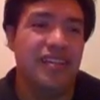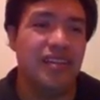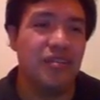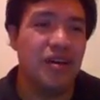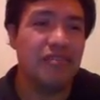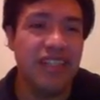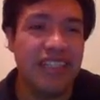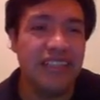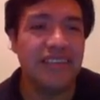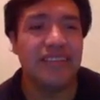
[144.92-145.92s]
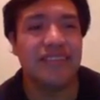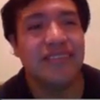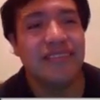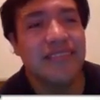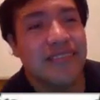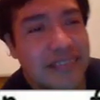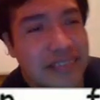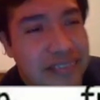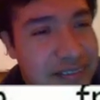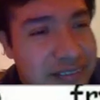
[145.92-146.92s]
Then we have grill.
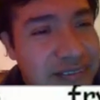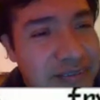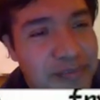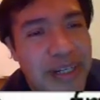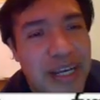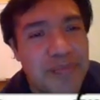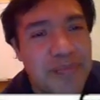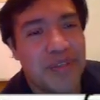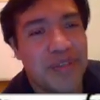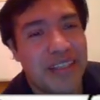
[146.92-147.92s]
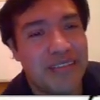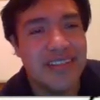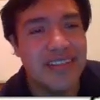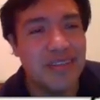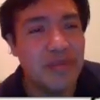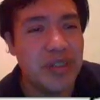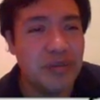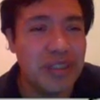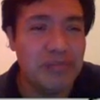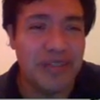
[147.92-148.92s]
Perhaps you cannot see it very
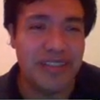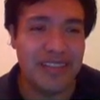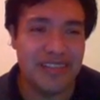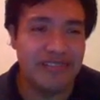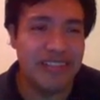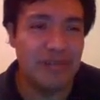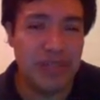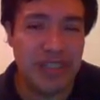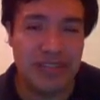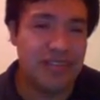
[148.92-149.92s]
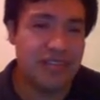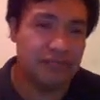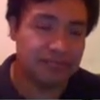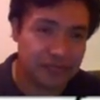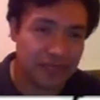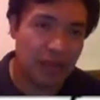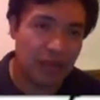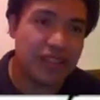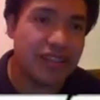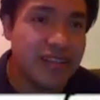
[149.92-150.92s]
well, but this grill means,
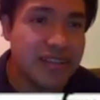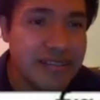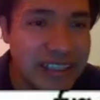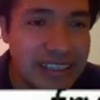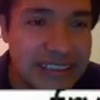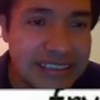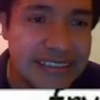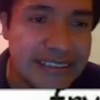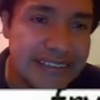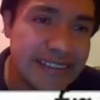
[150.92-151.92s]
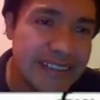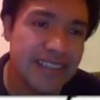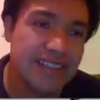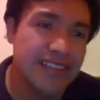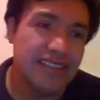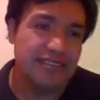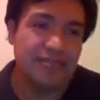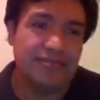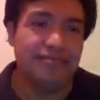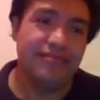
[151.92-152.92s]
this grill is
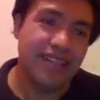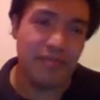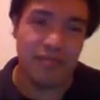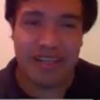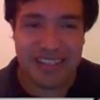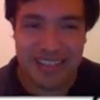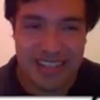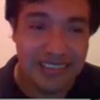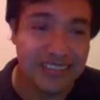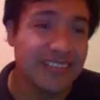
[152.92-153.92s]
like parrilla.